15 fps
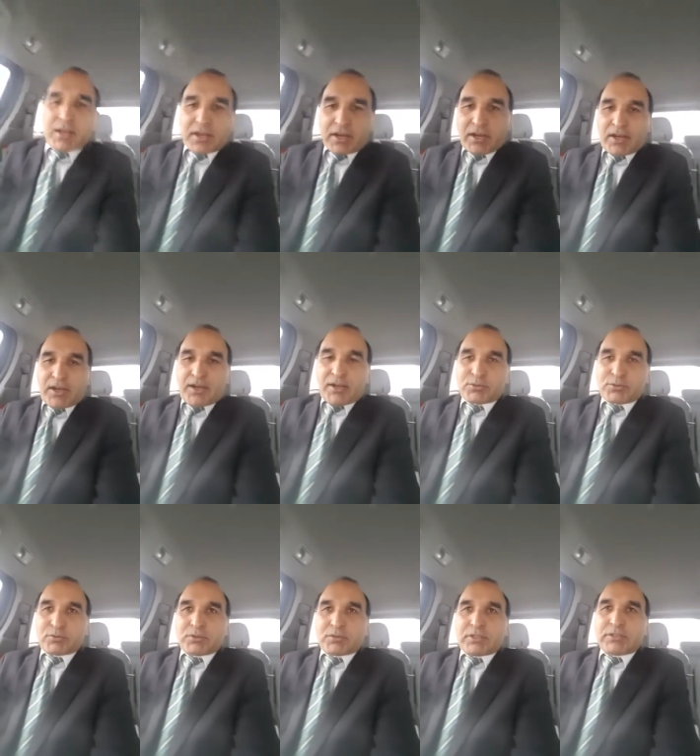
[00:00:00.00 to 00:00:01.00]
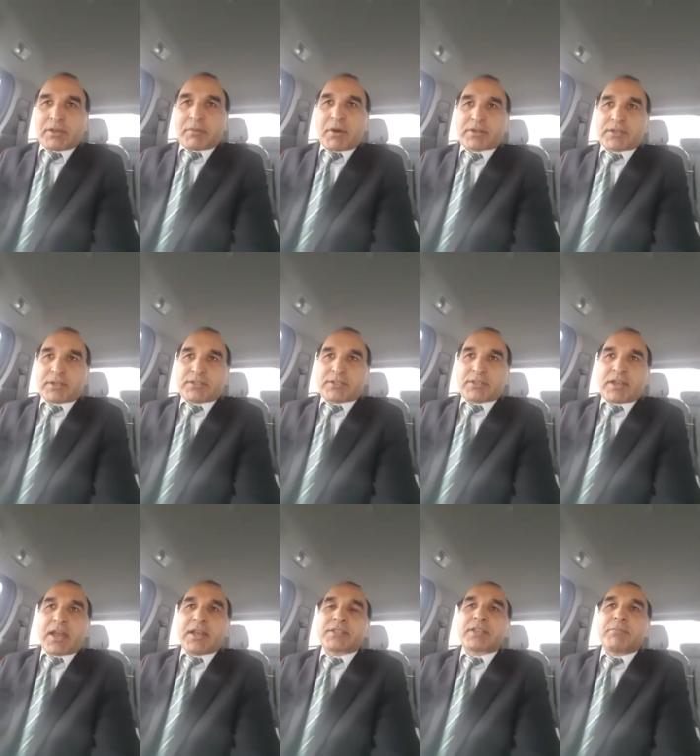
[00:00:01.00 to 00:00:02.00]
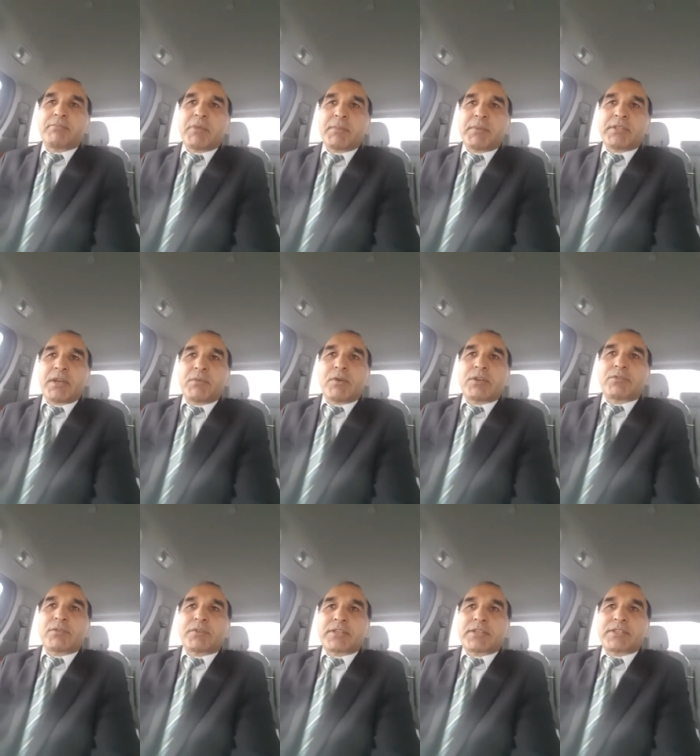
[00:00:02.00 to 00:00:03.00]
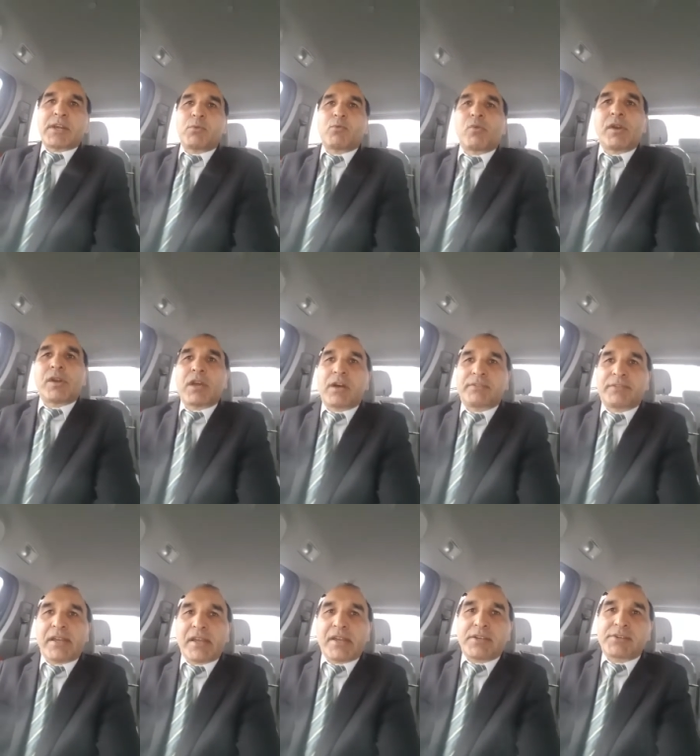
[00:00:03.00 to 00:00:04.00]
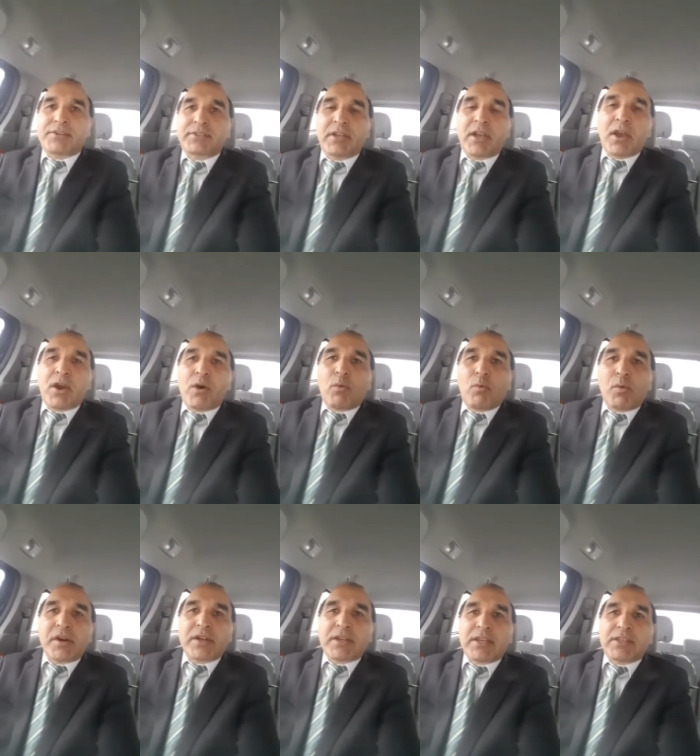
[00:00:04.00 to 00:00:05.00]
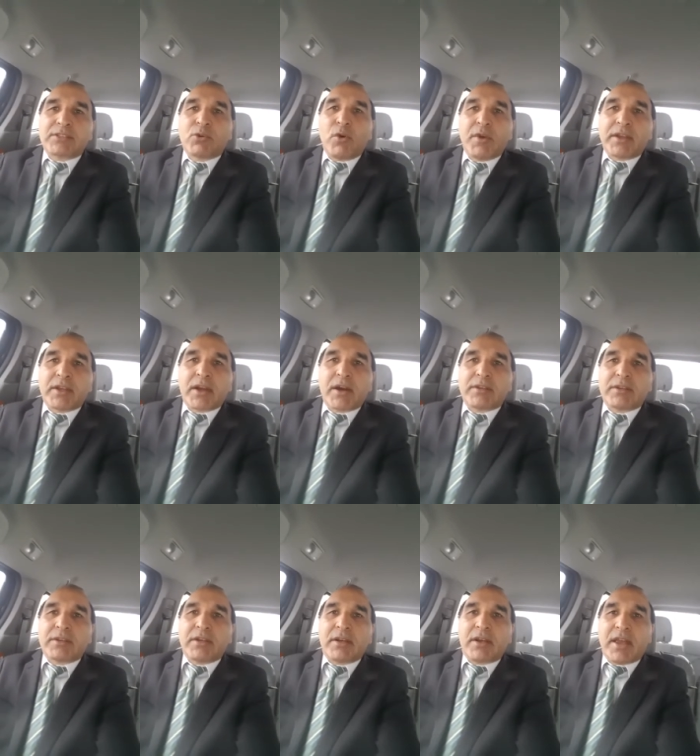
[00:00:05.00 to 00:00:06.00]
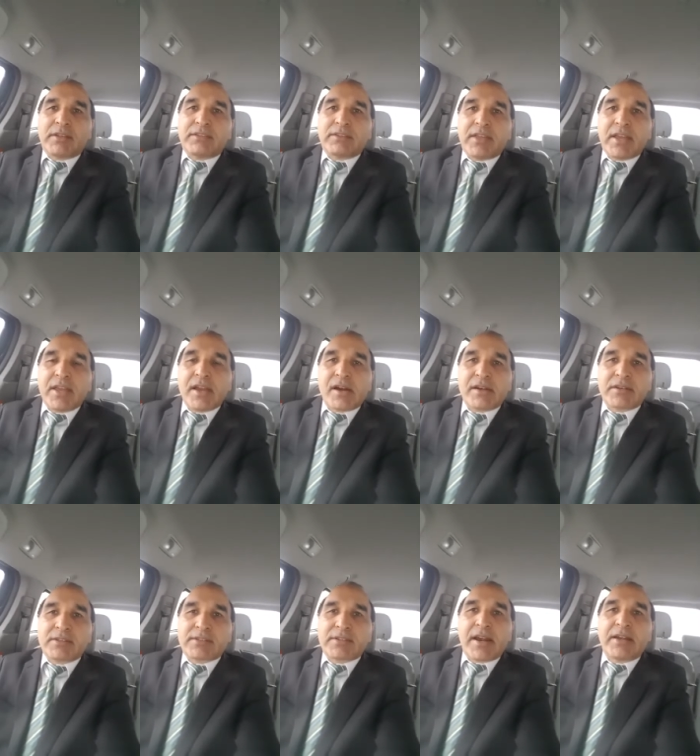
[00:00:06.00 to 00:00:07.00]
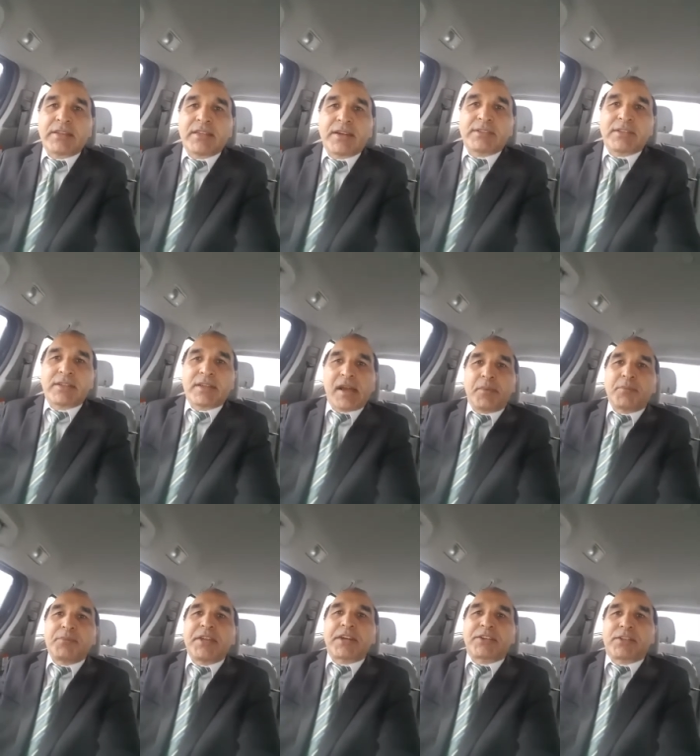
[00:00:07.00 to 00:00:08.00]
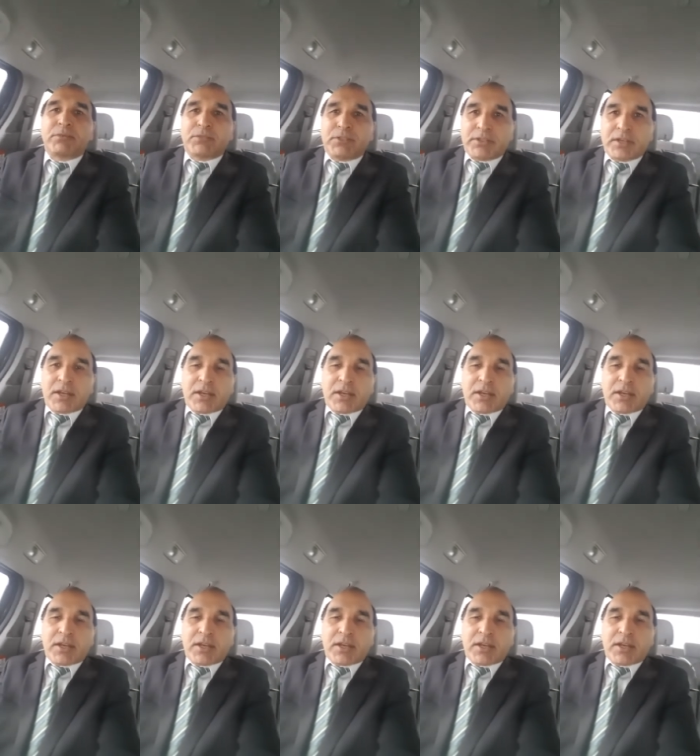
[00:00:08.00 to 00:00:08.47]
to the market. And some people, they want to understand world affairs, what is going on, and they understand their thing objectively.